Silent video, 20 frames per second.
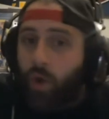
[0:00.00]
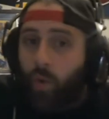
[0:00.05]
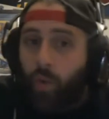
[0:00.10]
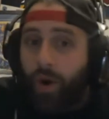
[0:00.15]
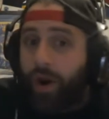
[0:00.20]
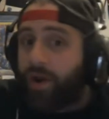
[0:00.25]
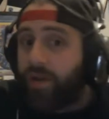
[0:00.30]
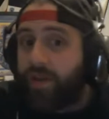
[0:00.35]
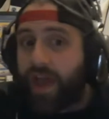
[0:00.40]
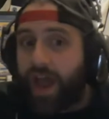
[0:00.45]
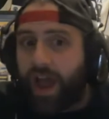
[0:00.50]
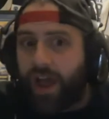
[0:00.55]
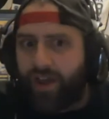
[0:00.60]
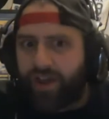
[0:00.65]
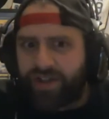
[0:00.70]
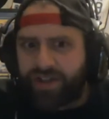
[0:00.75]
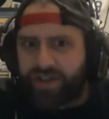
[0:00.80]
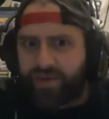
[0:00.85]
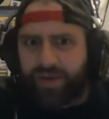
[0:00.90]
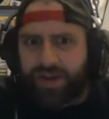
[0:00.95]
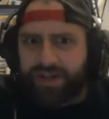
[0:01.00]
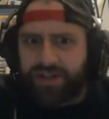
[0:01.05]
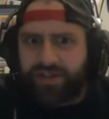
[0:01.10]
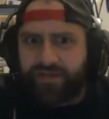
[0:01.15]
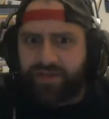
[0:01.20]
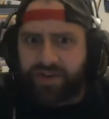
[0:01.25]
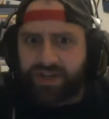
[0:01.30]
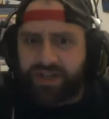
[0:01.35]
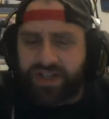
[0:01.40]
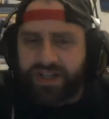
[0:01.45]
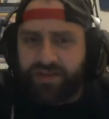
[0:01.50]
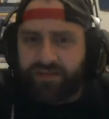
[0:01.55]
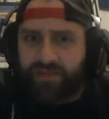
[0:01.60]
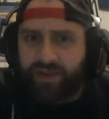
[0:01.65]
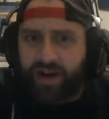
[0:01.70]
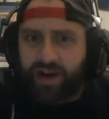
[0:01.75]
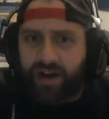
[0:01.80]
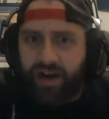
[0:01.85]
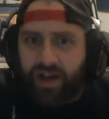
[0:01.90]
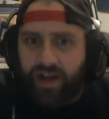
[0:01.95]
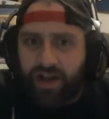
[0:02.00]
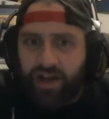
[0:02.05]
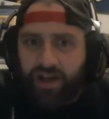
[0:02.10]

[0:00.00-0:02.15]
Where the hell is the rest of your team there?